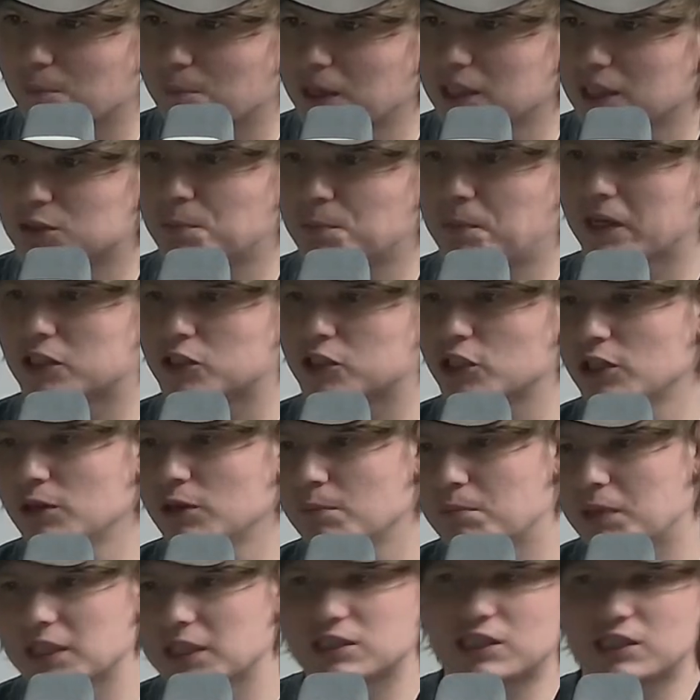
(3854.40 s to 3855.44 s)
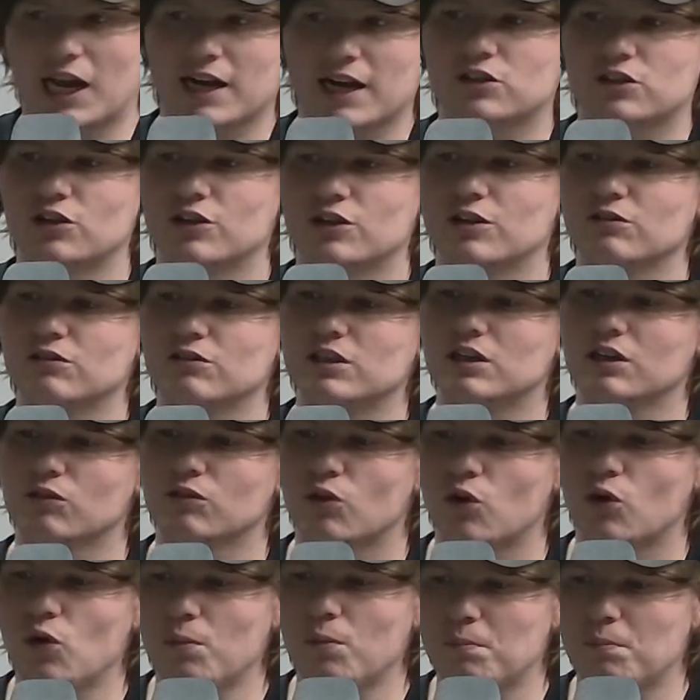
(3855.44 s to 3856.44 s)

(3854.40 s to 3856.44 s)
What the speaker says: Best Picture, Best Actor in a Leading Role,